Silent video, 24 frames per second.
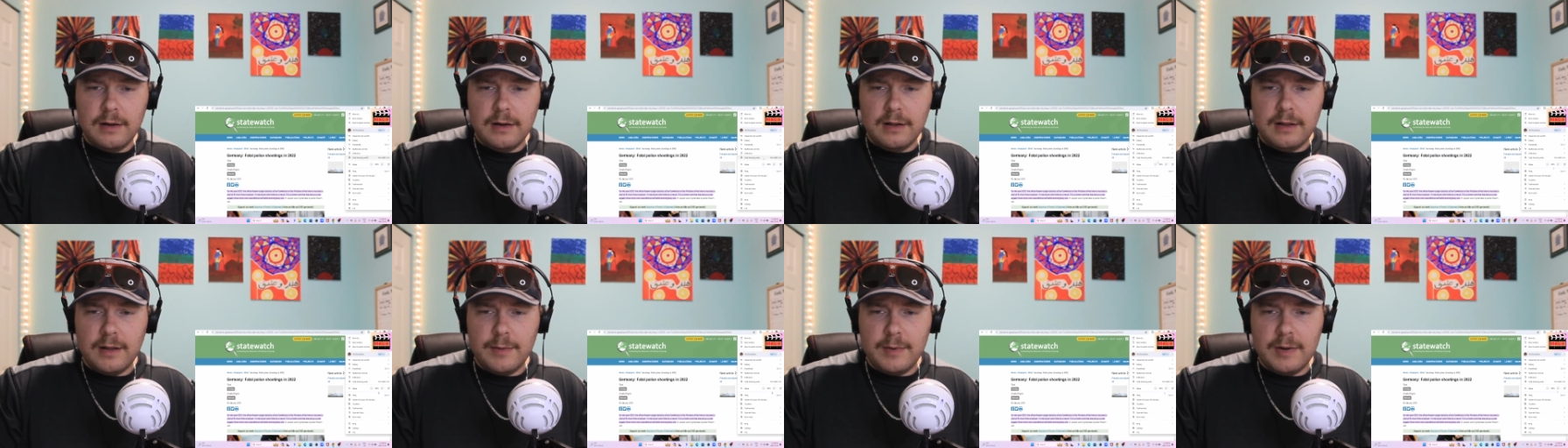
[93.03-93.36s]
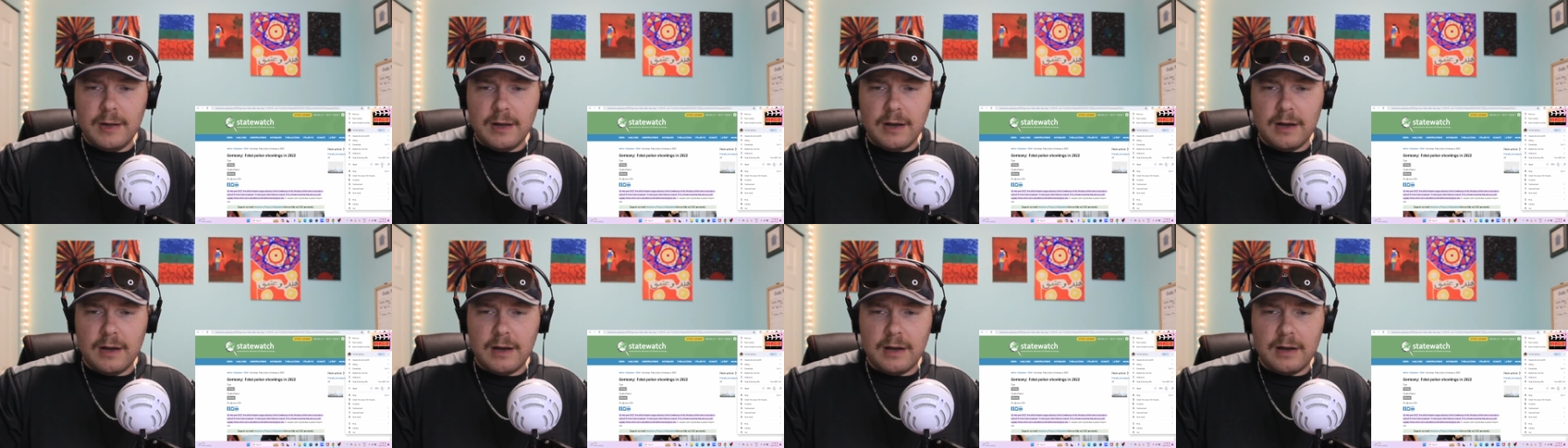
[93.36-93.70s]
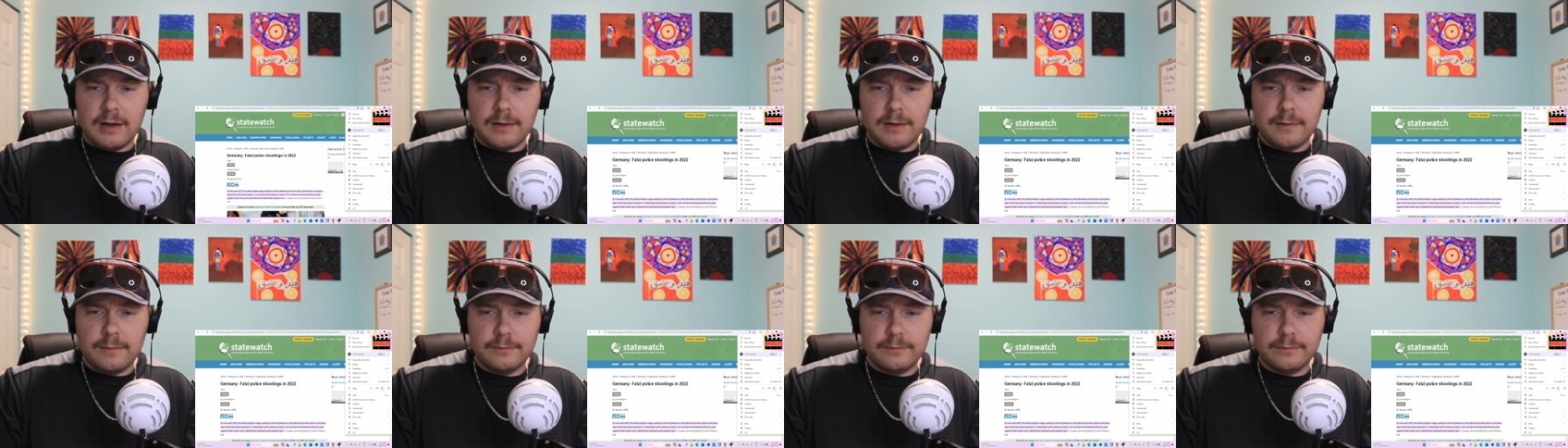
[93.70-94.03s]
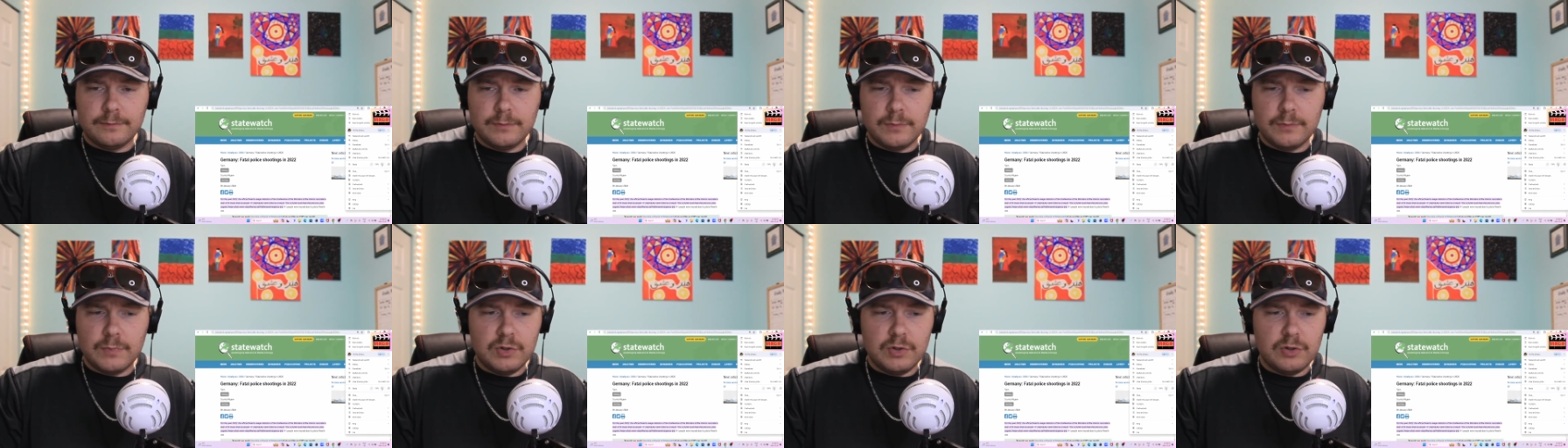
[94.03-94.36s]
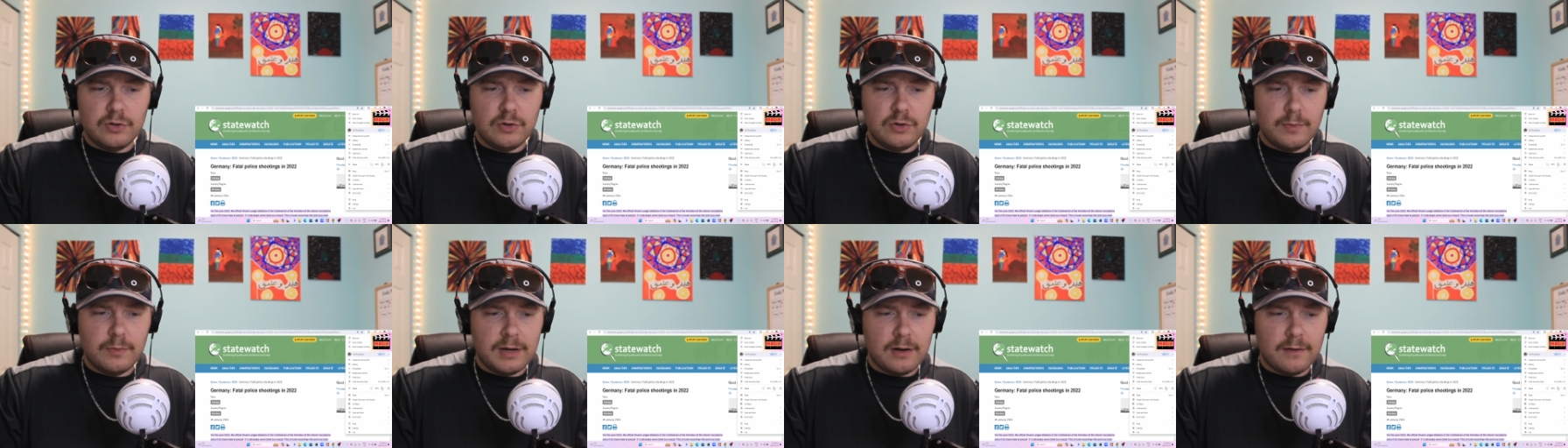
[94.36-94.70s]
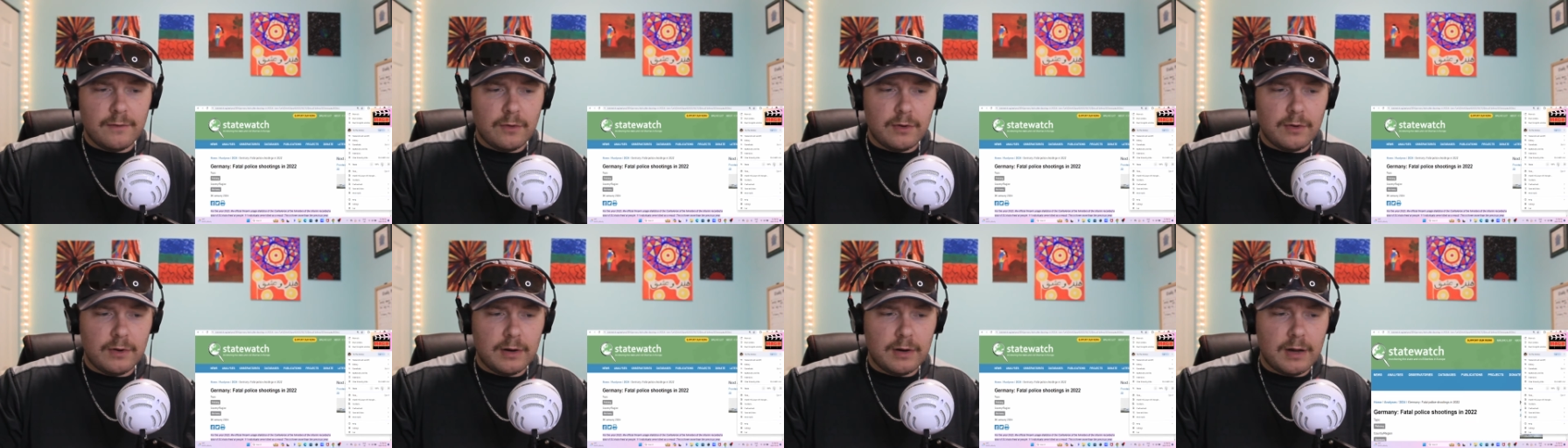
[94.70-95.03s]
let me zoom in here
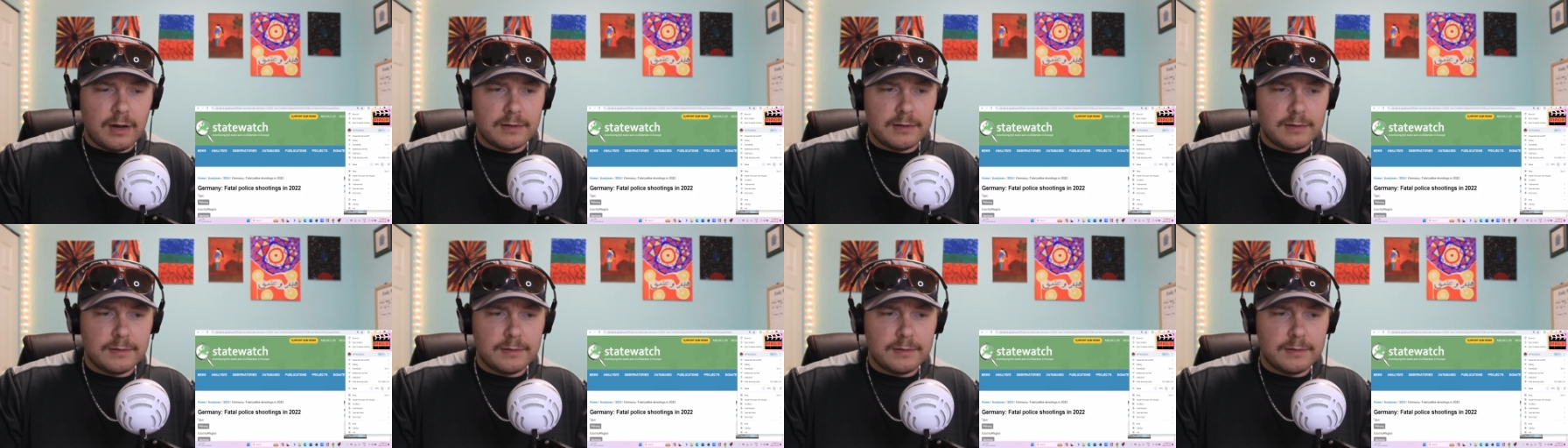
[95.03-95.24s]
for you guys.